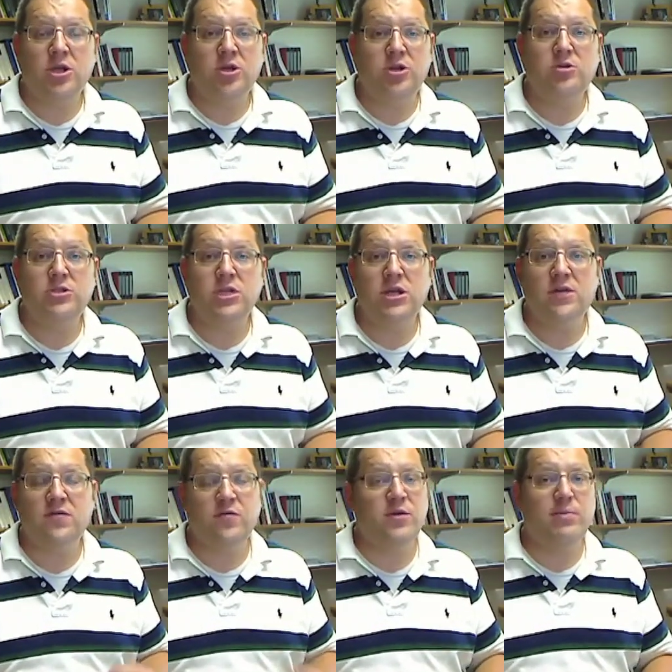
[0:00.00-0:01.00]
Using
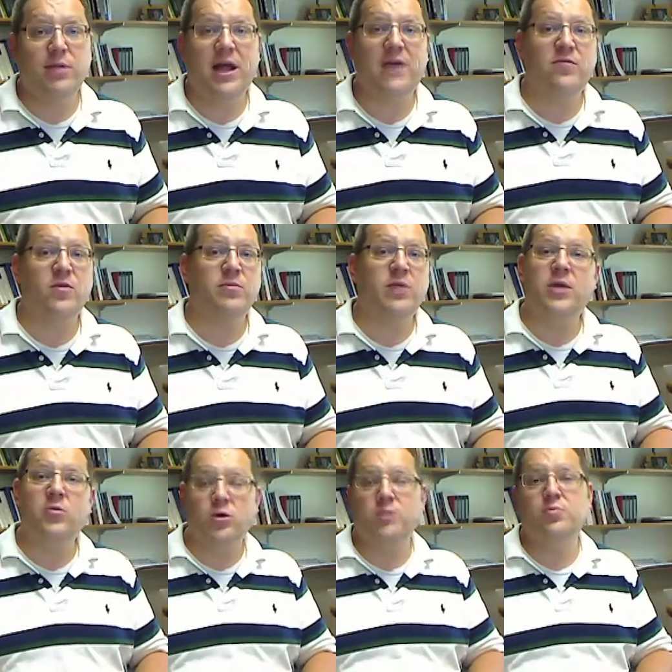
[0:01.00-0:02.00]
a free platform
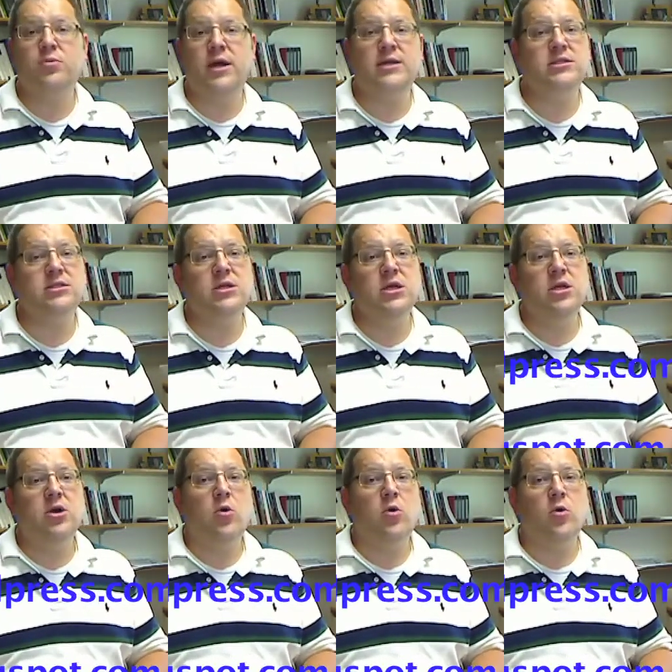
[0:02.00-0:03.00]
like WordPress
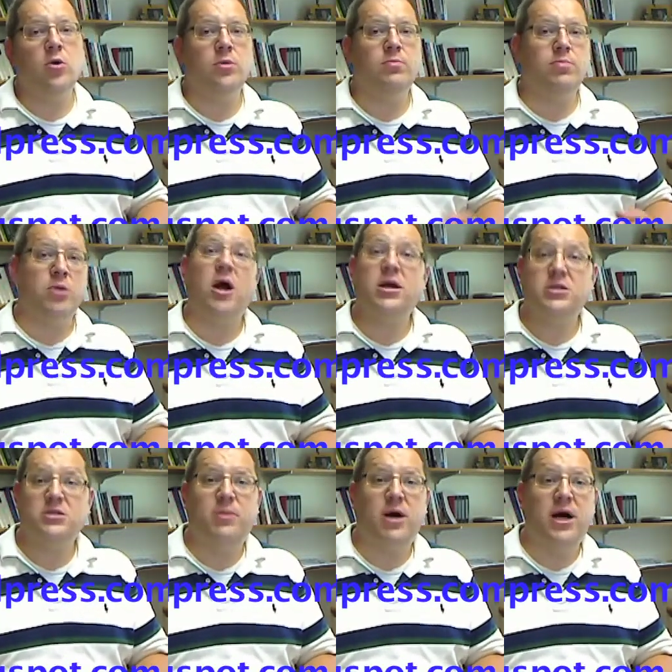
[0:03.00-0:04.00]
or
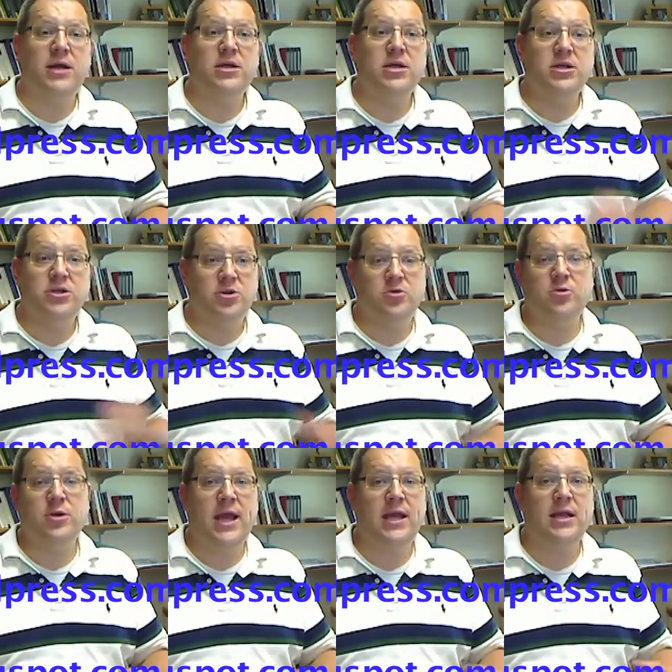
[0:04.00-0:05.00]
Blogspot to
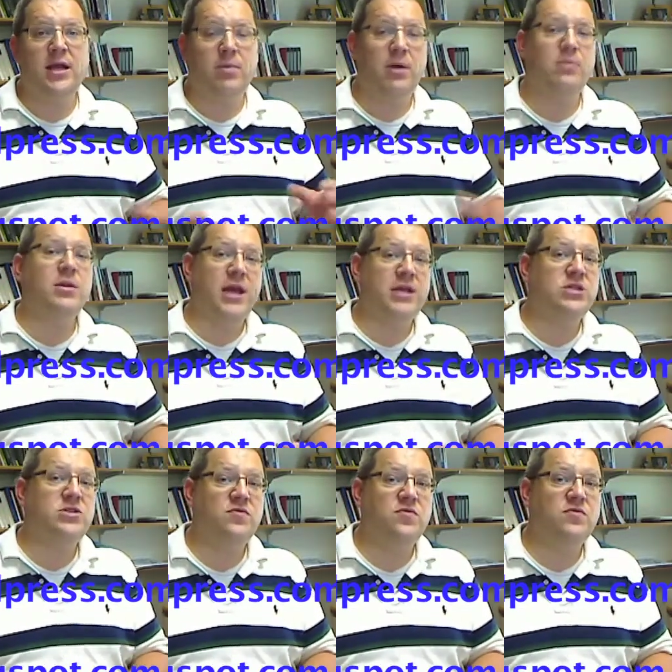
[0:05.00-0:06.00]
create a
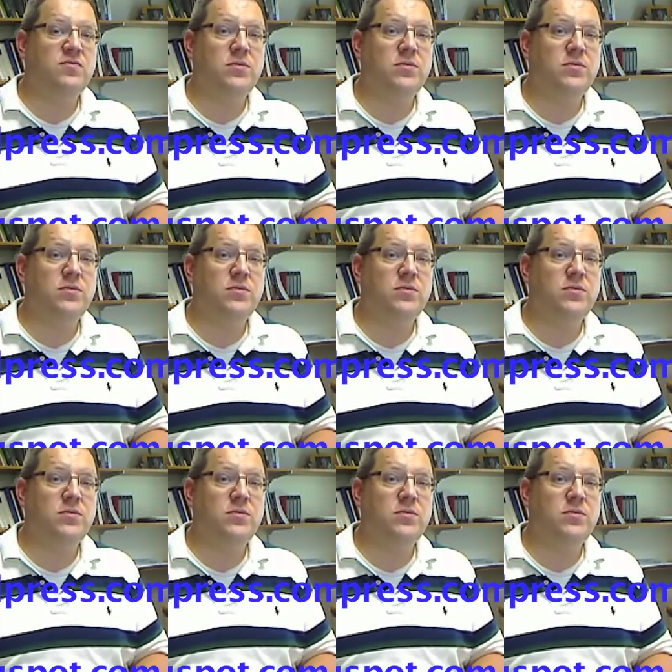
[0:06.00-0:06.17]
publication,